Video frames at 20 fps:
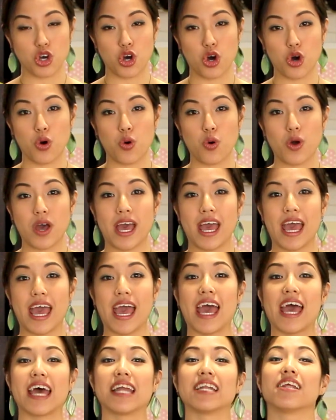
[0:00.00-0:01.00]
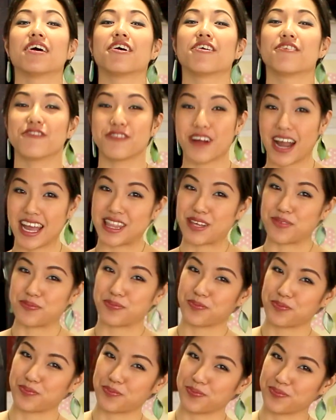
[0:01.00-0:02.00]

go and fry them.